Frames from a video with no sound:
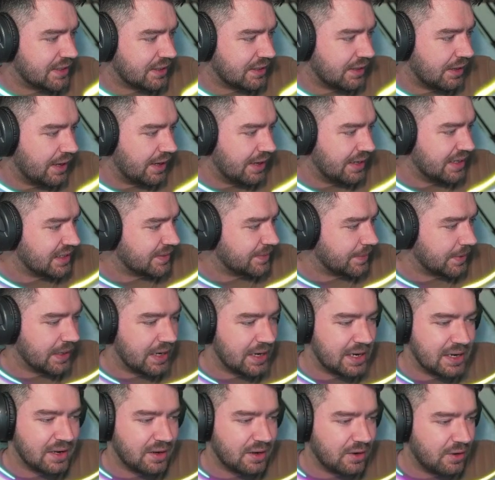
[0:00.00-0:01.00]
lines, but it
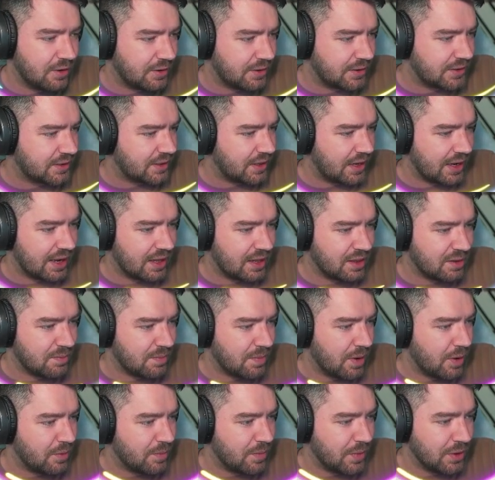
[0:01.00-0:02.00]
looks like at the
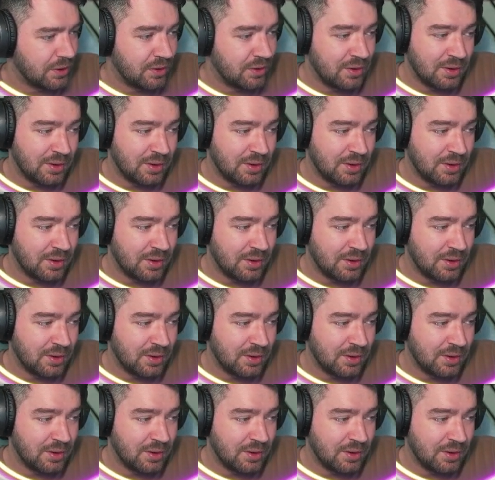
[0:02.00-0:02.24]
moment